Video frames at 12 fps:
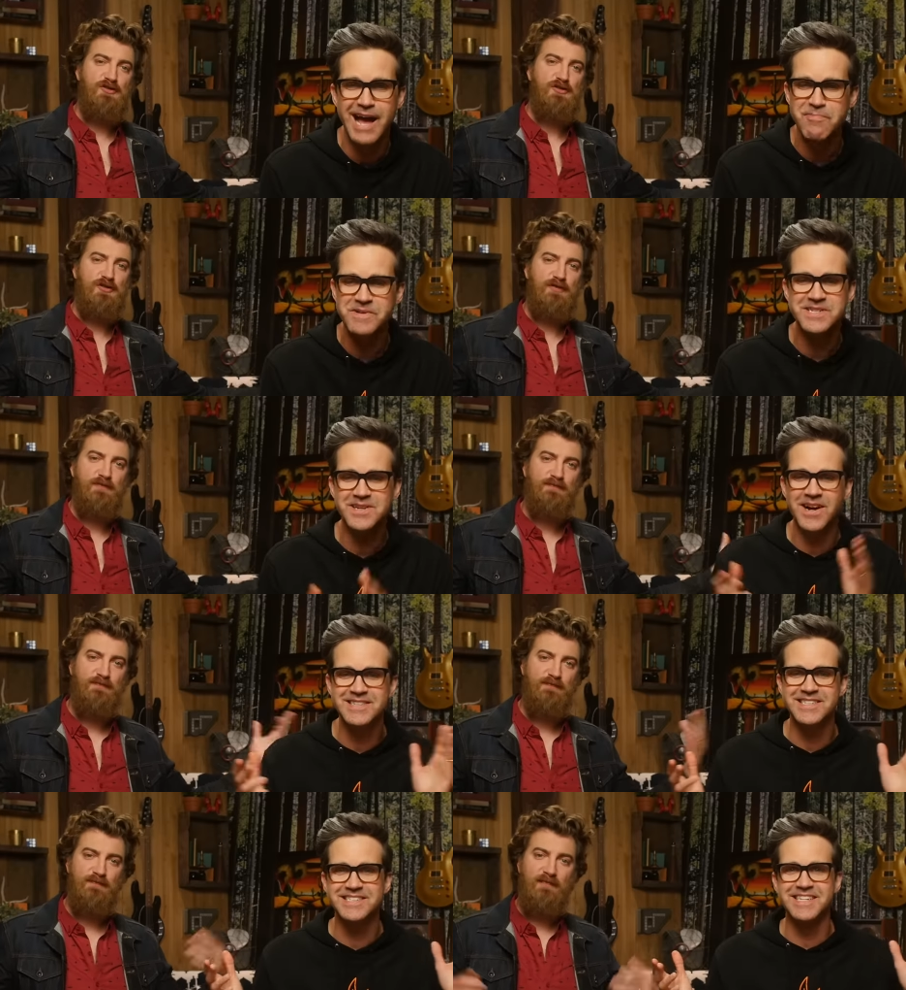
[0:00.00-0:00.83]
Speaker 1: Happy
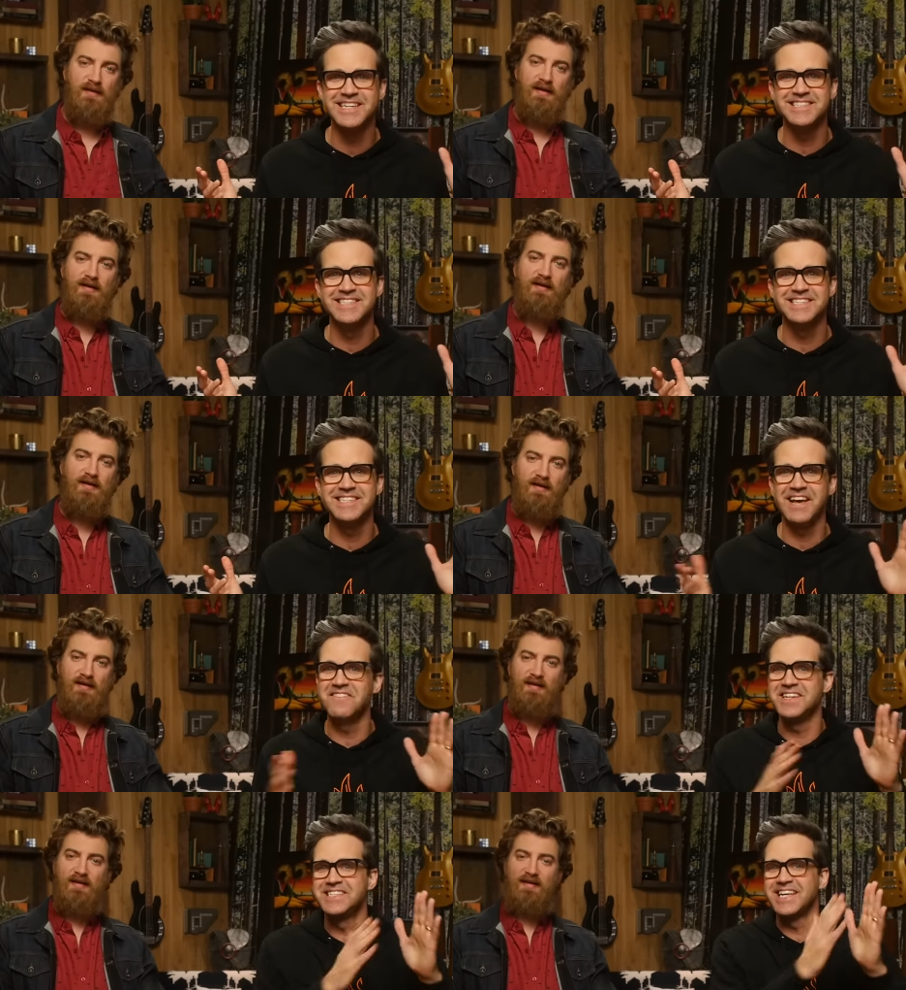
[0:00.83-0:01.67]
start to season
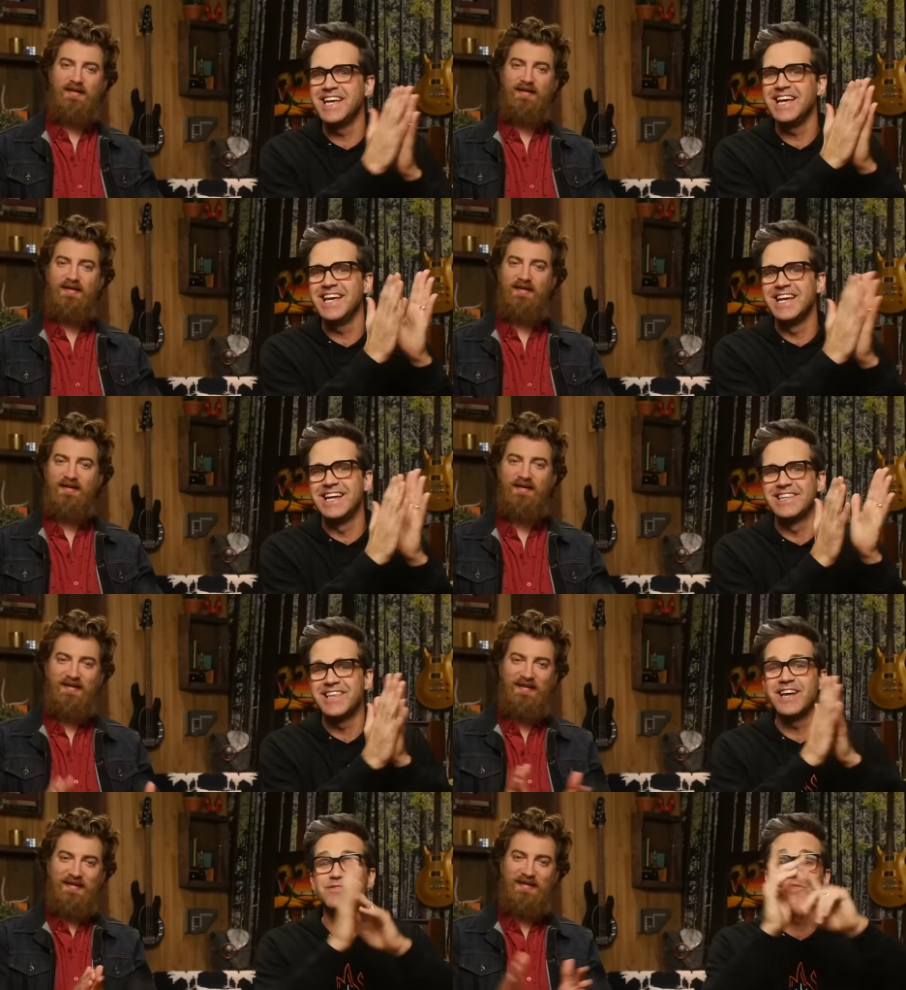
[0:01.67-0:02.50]
17.
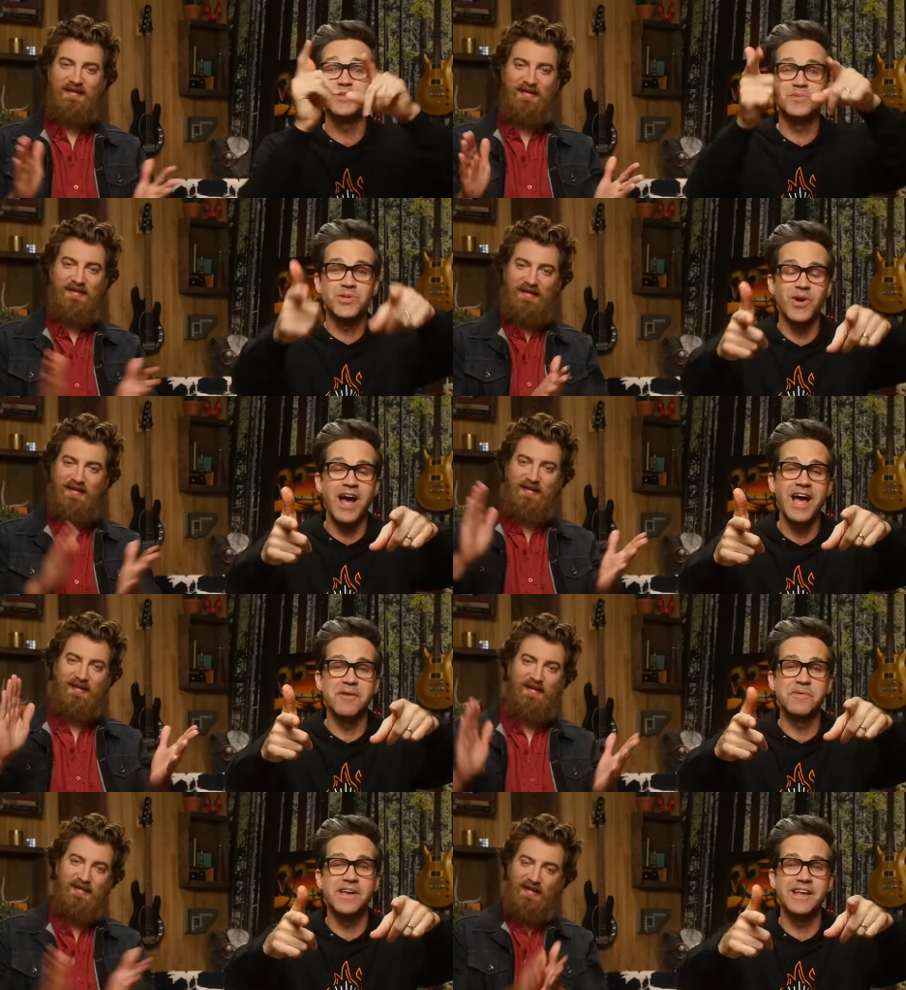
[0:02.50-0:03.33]
Thanks for
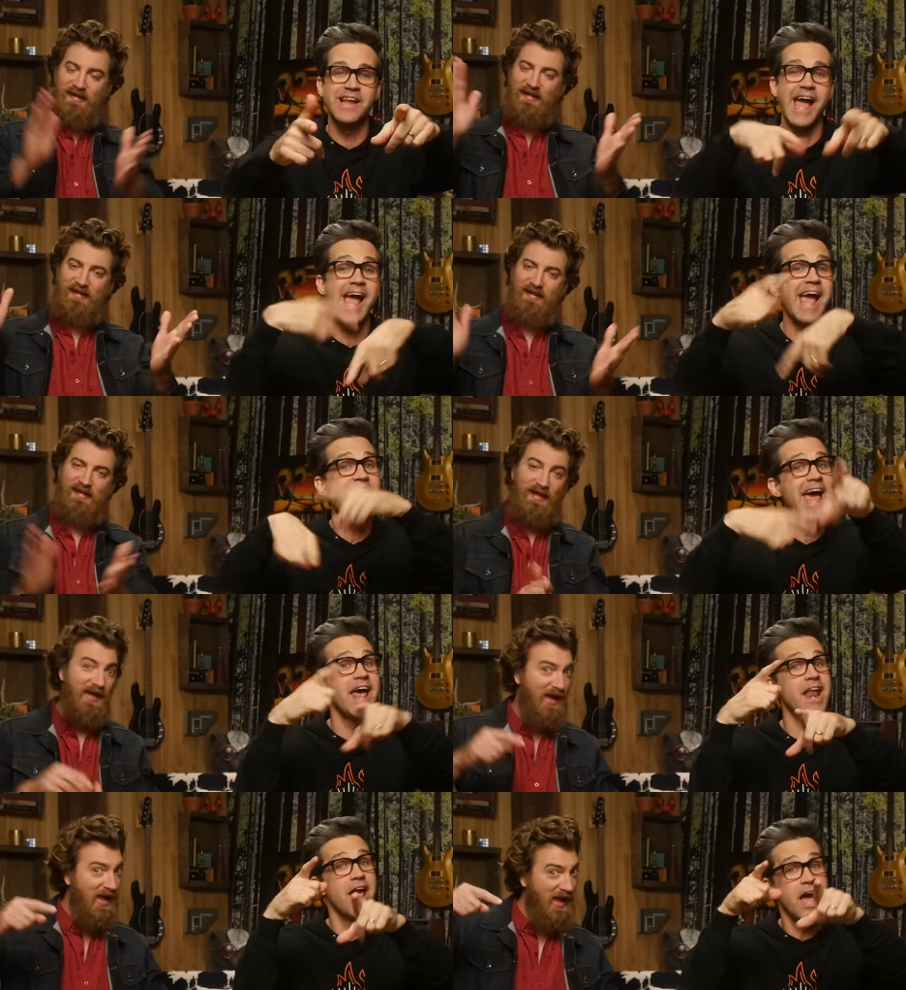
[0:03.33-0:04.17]
subscribing
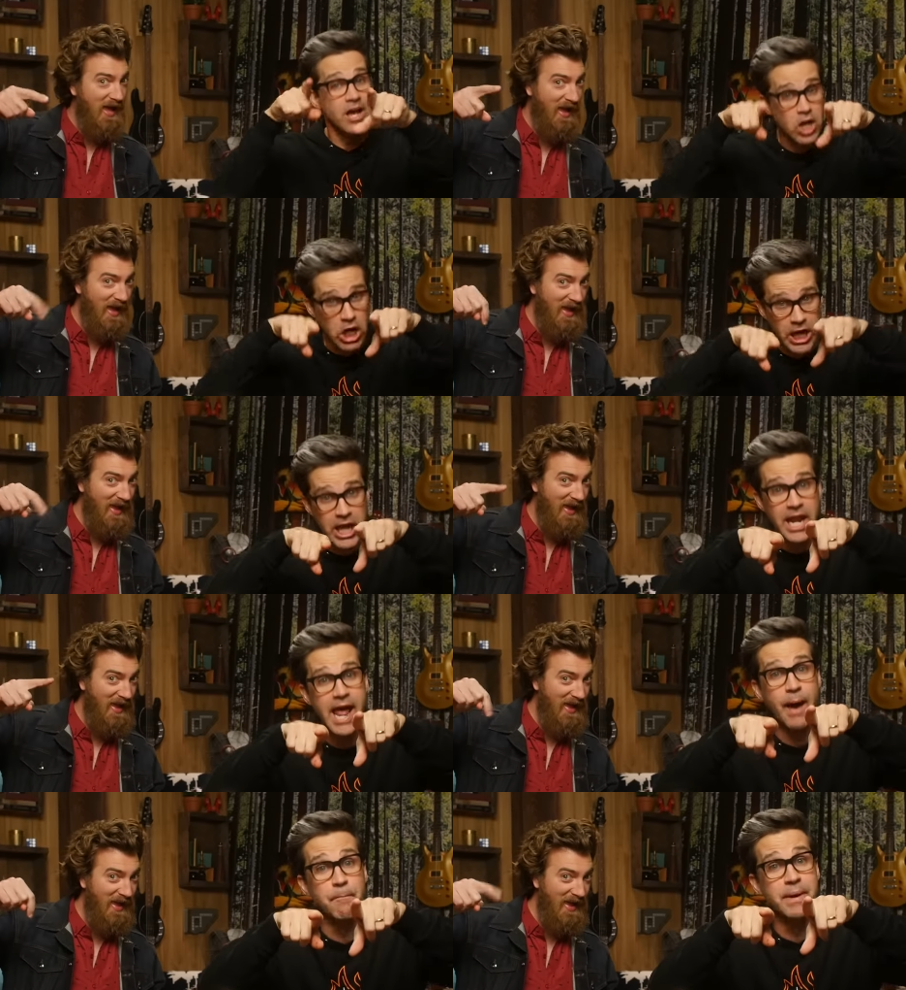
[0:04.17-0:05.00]
and clicking
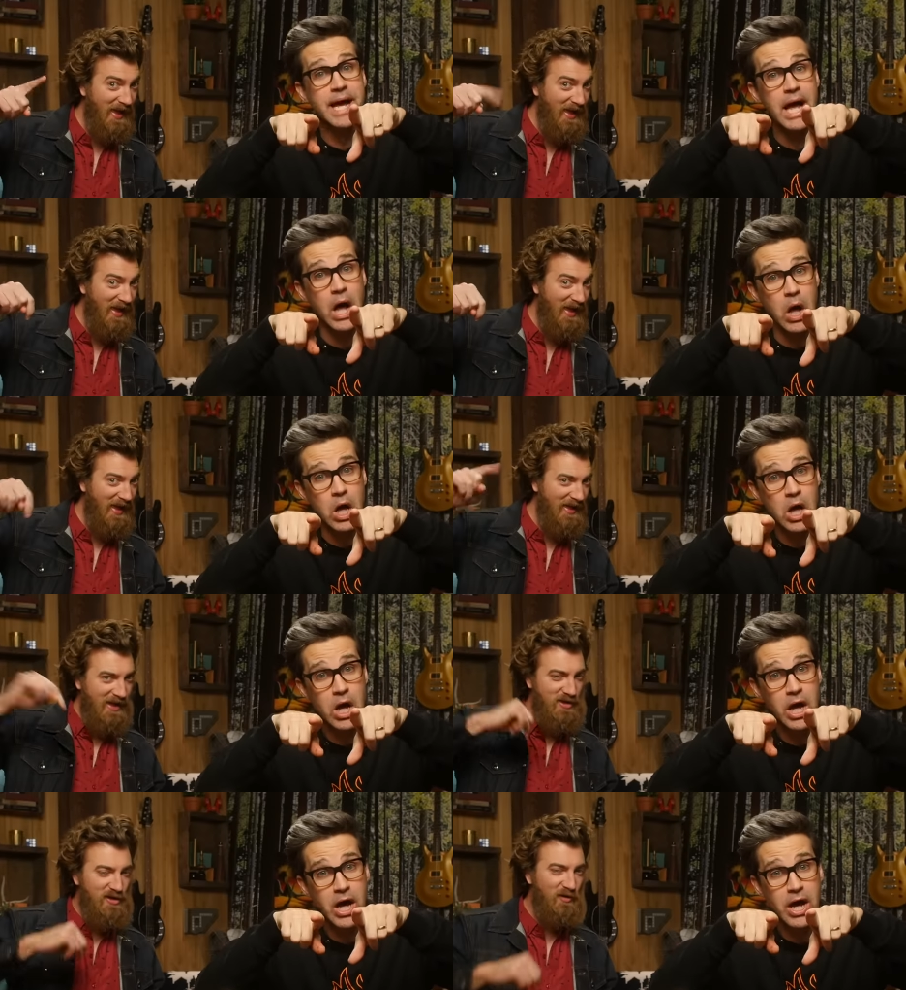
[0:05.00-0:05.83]
that bell.
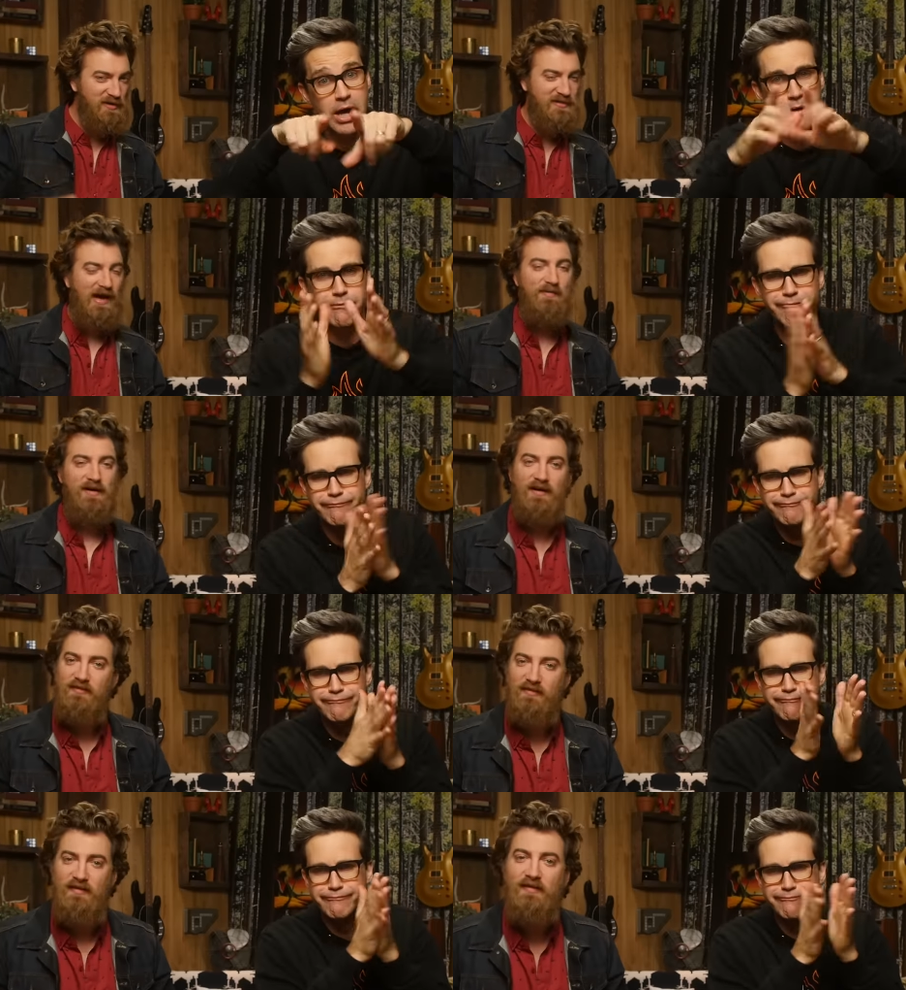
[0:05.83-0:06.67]
You know what time it
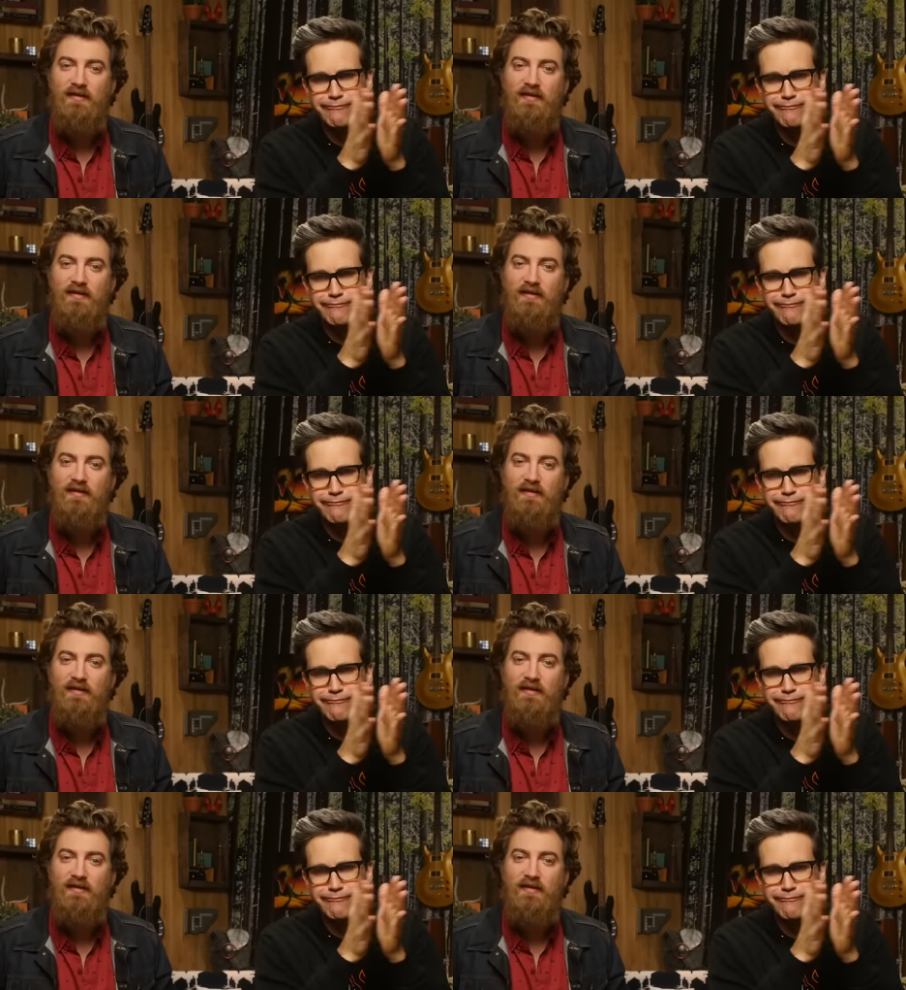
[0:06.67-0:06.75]
is.